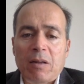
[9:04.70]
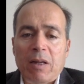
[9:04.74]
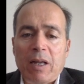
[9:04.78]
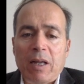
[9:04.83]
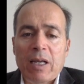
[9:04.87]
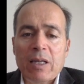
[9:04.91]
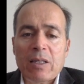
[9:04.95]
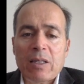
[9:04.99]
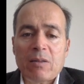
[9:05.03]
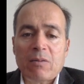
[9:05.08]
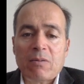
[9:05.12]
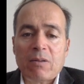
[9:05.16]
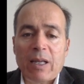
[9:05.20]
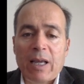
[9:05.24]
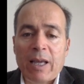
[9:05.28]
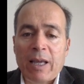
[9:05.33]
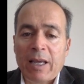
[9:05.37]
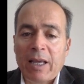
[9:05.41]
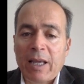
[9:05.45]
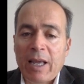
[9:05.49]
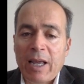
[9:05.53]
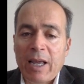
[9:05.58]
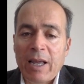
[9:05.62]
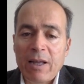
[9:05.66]
has
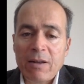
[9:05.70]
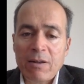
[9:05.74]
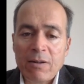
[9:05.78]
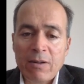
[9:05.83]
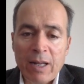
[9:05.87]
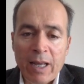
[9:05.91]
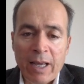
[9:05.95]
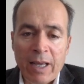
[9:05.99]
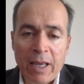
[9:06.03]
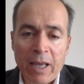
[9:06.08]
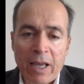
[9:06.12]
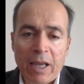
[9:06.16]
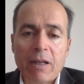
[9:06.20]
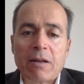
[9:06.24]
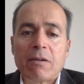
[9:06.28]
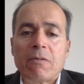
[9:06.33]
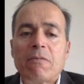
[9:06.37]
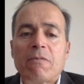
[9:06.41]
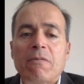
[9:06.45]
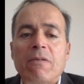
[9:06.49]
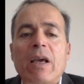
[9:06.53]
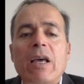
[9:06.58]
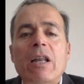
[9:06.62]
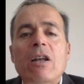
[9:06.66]
again and again
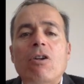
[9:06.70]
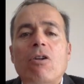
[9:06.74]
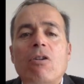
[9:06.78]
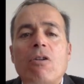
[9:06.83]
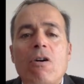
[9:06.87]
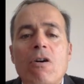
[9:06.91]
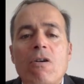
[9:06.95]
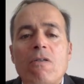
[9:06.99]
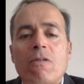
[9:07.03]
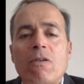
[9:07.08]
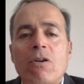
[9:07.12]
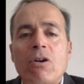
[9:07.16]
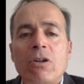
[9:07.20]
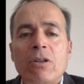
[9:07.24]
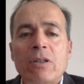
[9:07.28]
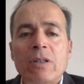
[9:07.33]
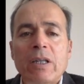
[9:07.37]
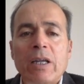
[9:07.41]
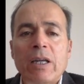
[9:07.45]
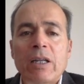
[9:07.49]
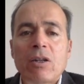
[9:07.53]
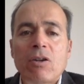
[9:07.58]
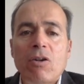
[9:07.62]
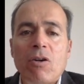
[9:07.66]
very low
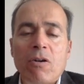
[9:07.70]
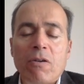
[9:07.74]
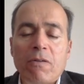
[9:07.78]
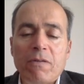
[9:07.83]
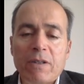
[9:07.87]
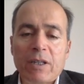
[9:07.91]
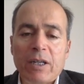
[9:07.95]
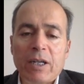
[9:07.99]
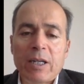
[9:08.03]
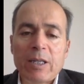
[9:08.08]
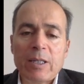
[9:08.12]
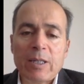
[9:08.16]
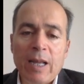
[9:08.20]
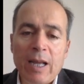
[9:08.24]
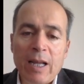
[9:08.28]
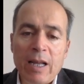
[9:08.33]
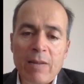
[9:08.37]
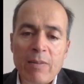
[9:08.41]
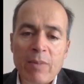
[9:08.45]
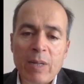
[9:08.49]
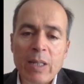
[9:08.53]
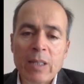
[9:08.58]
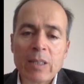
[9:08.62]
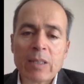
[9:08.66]
content of trace
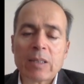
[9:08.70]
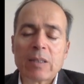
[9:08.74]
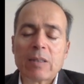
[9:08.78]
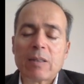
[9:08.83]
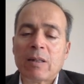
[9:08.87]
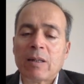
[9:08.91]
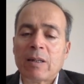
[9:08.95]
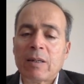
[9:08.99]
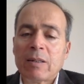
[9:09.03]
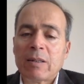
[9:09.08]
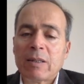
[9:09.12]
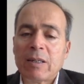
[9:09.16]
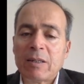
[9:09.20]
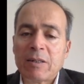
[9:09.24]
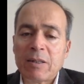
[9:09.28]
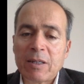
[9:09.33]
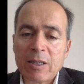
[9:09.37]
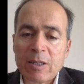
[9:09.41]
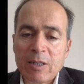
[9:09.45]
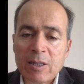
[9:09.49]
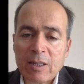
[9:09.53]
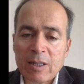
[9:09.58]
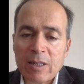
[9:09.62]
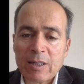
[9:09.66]
elements, and the
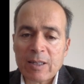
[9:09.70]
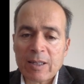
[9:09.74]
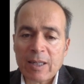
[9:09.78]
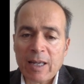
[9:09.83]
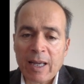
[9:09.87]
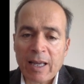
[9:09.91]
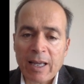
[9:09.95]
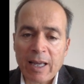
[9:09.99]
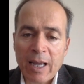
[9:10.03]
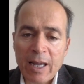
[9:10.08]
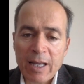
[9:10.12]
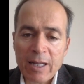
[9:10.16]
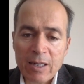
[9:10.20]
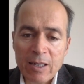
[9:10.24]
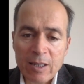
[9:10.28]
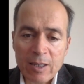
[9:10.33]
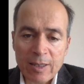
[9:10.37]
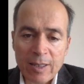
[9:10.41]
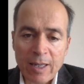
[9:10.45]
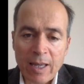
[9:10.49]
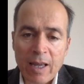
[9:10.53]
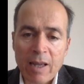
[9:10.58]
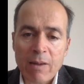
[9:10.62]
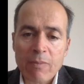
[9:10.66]
reason is again the
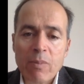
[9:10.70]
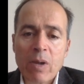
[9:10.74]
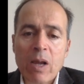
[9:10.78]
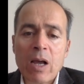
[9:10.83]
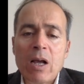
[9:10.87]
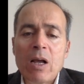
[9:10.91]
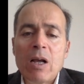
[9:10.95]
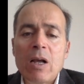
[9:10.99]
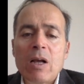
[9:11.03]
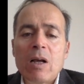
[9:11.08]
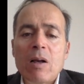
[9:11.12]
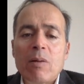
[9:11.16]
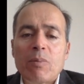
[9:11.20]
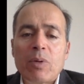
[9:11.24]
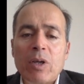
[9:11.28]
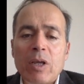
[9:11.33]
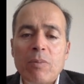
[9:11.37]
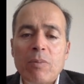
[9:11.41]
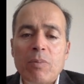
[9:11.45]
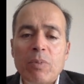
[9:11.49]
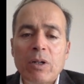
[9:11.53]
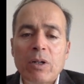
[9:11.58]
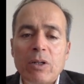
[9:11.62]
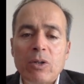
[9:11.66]
same.
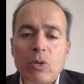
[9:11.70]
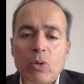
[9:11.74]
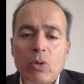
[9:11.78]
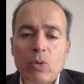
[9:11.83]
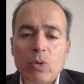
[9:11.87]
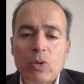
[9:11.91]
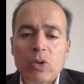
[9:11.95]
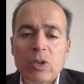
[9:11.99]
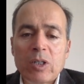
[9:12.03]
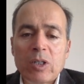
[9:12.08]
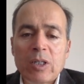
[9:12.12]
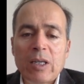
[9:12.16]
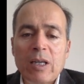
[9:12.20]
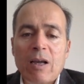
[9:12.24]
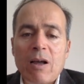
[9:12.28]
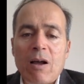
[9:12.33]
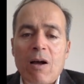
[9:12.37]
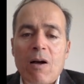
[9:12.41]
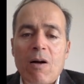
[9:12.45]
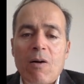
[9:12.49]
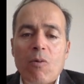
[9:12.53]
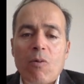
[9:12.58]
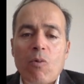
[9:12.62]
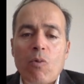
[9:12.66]
People use here
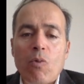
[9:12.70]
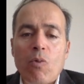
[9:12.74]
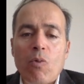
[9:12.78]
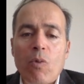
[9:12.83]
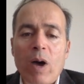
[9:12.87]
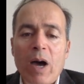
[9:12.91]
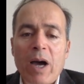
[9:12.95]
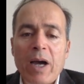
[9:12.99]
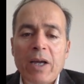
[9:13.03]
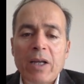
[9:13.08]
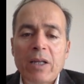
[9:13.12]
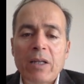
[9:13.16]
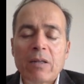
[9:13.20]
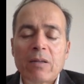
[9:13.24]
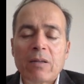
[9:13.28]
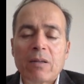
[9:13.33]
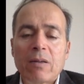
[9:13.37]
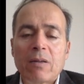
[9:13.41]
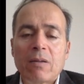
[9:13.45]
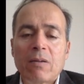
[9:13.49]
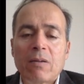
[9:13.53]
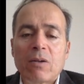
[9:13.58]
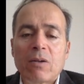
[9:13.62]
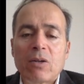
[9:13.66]
white
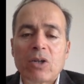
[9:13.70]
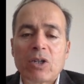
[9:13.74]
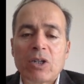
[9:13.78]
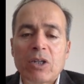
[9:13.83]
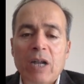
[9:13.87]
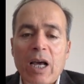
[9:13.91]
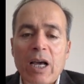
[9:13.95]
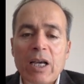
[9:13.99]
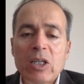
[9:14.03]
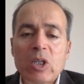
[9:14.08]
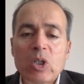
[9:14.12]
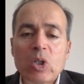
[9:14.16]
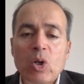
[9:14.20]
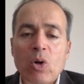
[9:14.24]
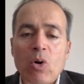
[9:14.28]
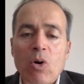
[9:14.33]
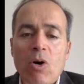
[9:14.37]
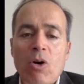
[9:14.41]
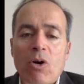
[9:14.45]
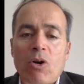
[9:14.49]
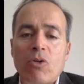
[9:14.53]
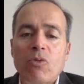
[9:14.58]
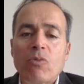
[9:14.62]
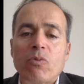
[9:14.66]
rice
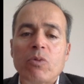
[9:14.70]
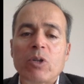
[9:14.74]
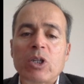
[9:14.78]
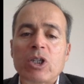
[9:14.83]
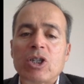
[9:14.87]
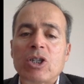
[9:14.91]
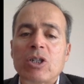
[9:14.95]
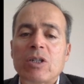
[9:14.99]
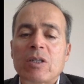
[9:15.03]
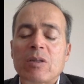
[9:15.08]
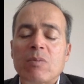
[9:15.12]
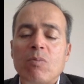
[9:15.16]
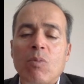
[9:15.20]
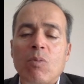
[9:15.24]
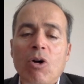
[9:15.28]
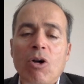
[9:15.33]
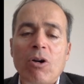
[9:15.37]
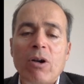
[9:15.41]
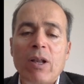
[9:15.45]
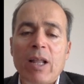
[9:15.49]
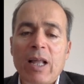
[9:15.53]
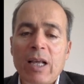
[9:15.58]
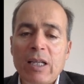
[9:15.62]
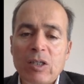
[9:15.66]
corn, which is more
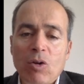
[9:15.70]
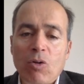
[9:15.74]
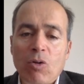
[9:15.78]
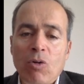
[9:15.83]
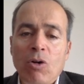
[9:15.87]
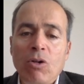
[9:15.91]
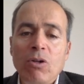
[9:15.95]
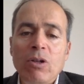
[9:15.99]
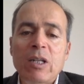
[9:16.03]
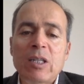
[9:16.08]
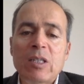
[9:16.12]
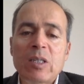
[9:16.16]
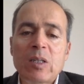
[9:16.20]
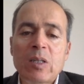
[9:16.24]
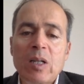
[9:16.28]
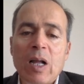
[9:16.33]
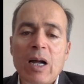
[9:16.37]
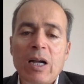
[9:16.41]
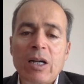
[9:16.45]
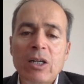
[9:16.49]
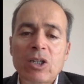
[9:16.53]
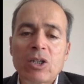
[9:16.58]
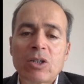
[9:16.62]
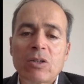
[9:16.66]
or less only
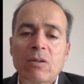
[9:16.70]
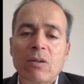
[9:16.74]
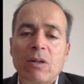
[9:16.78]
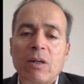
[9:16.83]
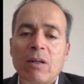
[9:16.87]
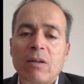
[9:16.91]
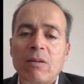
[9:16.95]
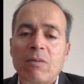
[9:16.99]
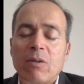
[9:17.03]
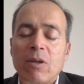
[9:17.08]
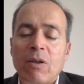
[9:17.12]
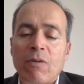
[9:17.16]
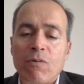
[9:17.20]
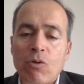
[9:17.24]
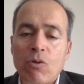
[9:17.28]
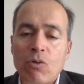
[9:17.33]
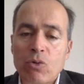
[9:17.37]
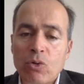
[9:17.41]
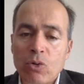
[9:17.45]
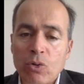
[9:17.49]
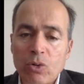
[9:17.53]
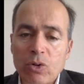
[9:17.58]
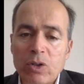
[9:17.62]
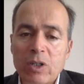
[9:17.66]
starch, and if you
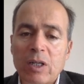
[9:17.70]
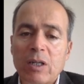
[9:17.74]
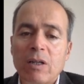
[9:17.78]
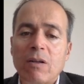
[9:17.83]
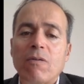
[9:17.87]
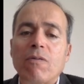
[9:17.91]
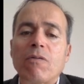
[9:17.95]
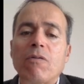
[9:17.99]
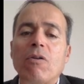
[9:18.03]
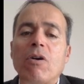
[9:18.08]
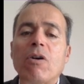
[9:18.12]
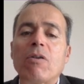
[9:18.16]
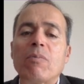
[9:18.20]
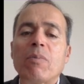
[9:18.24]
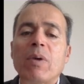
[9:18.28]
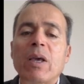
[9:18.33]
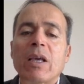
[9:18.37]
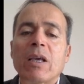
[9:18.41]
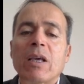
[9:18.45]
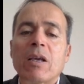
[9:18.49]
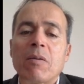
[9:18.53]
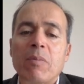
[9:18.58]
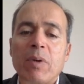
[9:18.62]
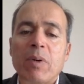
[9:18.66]
use it for
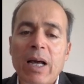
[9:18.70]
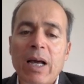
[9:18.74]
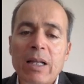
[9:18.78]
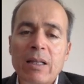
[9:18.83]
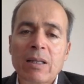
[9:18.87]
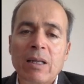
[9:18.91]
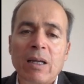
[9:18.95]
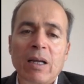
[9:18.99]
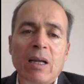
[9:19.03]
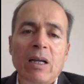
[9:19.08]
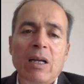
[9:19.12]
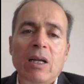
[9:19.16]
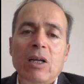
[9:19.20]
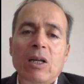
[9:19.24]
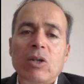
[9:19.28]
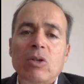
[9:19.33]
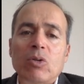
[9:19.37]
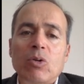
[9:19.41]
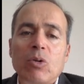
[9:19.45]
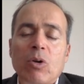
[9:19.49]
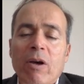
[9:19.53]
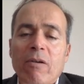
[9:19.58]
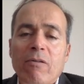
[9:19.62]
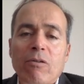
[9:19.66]
making bread,
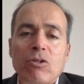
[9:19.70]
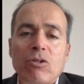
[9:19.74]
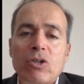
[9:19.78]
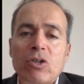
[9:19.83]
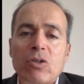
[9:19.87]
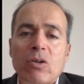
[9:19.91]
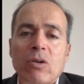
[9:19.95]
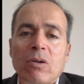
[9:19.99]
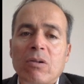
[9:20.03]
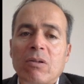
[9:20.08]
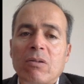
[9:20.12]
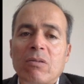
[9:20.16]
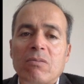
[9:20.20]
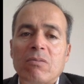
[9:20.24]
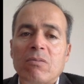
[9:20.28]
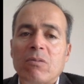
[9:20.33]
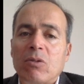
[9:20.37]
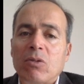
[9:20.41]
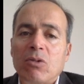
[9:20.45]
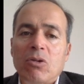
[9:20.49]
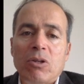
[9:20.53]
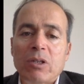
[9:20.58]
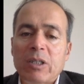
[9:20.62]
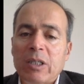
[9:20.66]
you have also
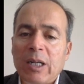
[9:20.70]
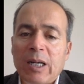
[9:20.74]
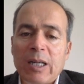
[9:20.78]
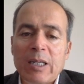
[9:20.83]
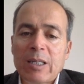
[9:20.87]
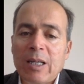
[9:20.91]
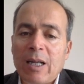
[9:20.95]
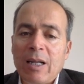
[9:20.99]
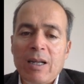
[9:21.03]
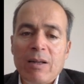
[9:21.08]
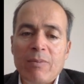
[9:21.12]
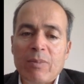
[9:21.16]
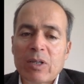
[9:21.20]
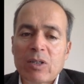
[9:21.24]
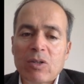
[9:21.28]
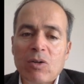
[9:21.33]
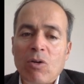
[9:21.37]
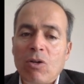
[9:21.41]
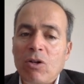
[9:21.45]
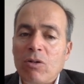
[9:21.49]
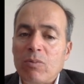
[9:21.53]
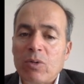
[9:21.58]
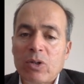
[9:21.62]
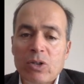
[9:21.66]
no trace elements,
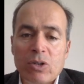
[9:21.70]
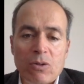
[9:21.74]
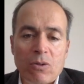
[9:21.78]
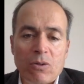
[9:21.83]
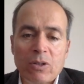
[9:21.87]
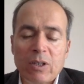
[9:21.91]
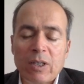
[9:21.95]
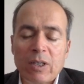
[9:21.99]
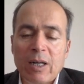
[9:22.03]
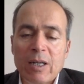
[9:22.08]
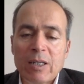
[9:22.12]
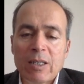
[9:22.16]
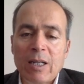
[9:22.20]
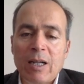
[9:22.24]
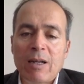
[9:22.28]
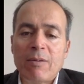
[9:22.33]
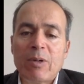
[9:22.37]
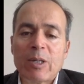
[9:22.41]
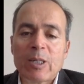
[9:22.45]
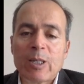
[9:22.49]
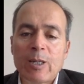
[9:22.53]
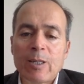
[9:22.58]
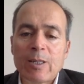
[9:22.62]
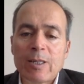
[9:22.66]
almost no trace
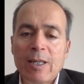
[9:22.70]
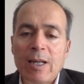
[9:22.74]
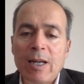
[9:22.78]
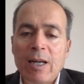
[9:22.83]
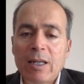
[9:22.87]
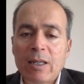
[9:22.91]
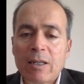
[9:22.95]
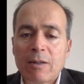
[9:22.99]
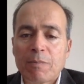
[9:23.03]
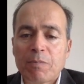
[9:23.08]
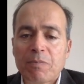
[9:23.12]
elements inside.